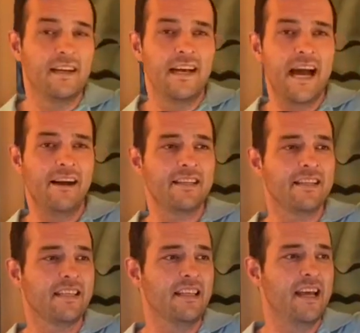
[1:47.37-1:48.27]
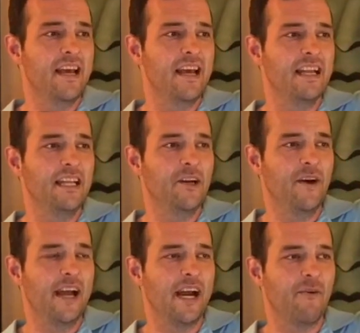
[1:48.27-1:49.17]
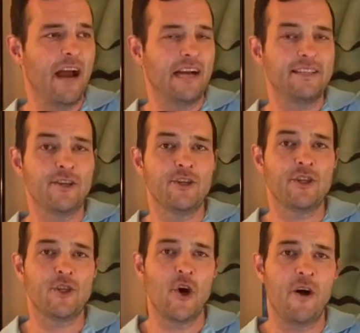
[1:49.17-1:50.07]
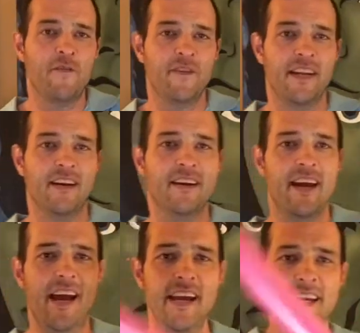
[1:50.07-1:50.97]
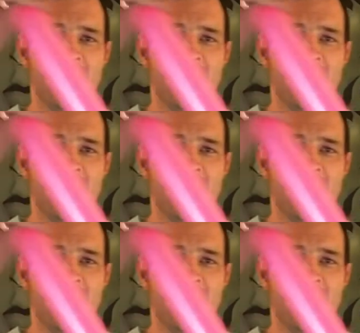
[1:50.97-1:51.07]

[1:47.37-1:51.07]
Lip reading: and now I just let a little air out. It's going to soften it, okay?